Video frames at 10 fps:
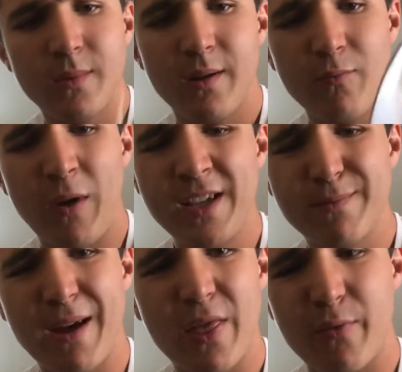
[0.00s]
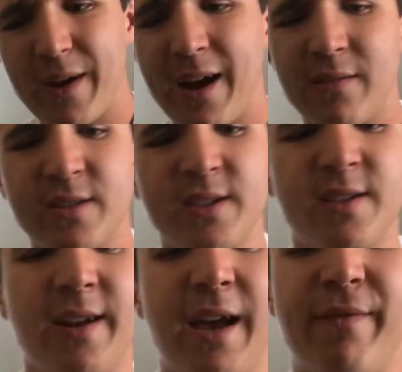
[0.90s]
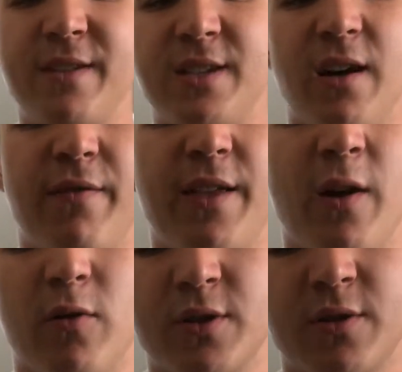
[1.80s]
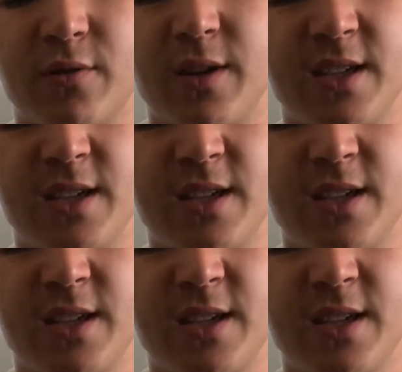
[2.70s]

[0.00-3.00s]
Weighs about 3 ounces. The knife itself, the holster, doesn't